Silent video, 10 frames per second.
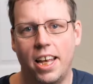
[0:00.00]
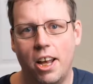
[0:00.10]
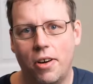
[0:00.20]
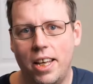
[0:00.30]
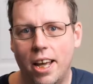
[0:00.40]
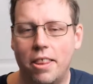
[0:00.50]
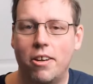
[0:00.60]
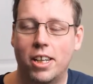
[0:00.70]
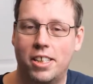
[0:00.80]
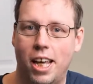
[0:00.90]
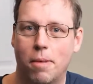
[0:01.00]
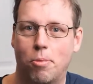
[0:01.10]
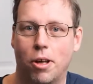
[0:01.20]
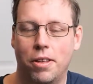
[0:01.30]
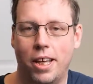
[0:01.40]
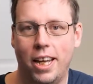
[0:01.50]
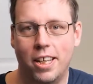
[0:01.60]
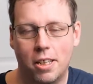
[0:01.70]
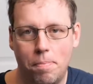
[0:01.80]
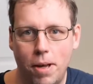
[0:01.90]
Now, another example that
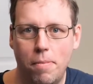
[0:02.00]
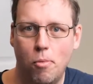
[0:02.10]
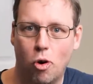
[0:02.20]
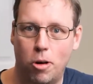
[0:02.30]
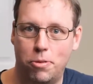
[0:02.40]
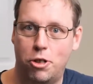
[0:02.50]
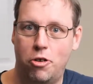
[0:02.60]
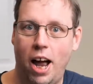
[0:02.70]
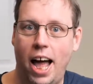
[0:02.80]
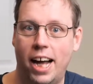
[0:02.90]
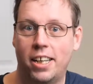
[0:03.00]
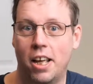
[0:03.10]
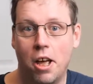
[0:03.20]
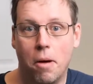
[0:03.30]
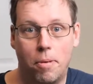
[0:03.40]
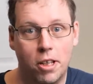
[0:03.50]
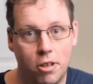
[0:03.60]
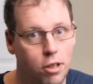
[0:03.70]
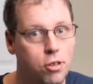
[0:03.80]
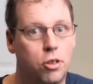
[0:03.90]
is a bit more abstract, but is
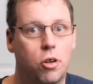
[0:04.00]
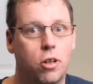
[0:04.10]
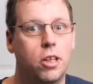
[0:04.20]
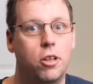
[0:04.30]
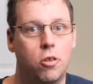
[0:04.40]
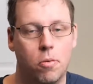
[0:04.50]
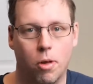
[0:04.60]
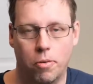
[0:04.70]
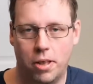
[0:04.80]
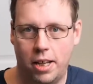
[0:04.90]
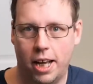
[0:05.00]
also totally doable with the